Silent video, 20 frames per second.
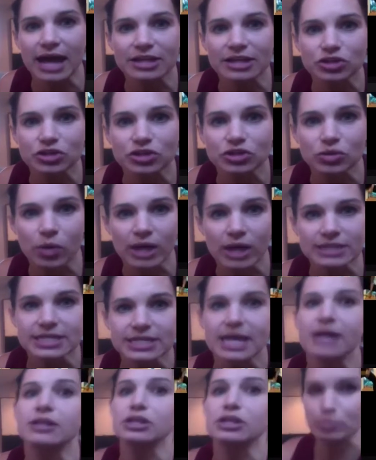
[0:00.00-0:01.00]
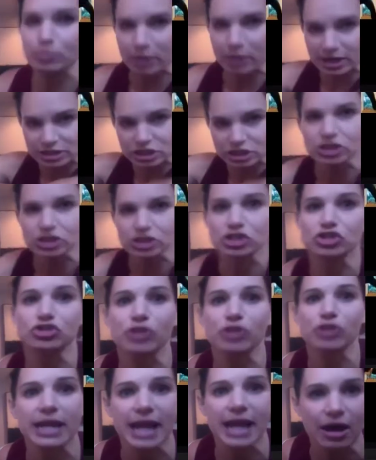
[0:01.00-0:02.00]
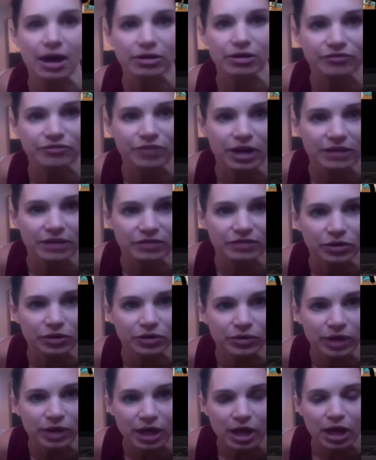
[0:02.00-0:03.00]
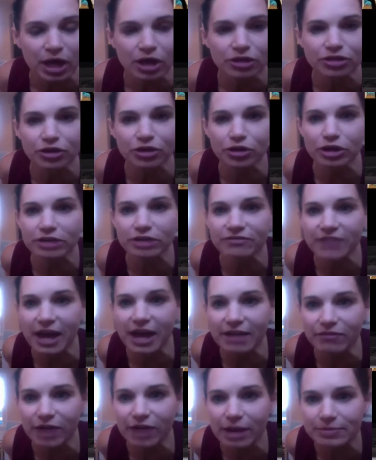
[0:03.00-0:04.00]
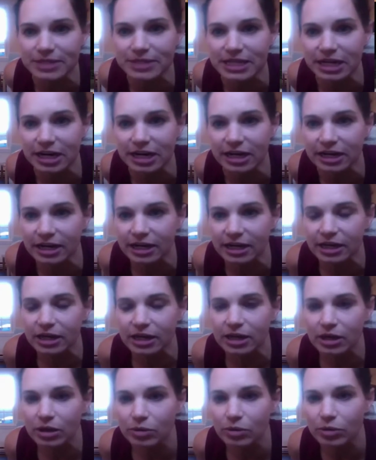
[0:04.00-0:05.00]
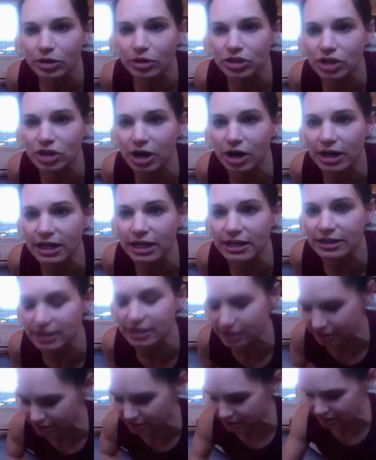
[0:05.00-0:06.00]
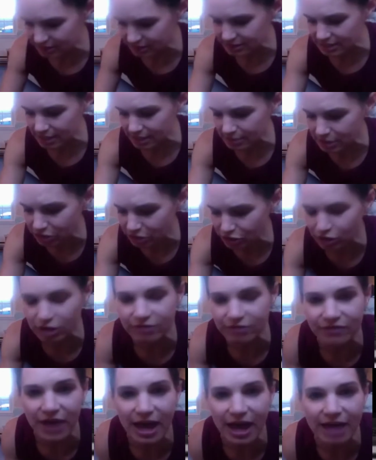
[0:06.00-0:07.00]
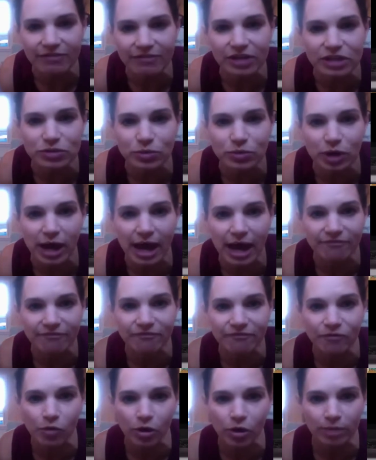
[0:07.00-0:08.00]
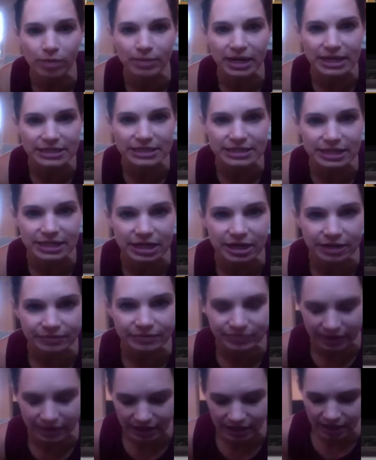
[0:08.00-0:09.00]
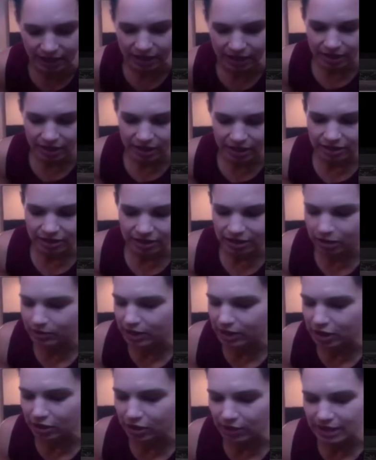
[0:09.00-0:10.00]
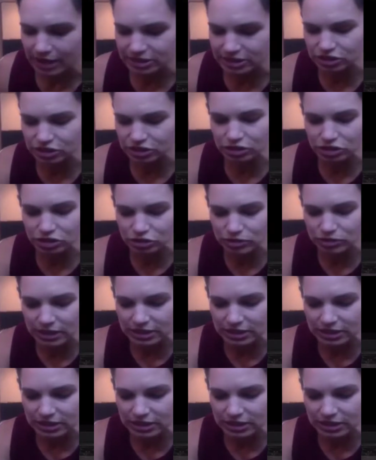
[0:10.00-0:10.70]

you squat down, you punch it straight out in front of you. 35 reps here. We're starting this time at 35 because we're at four minutes here. There we go. As soon as you get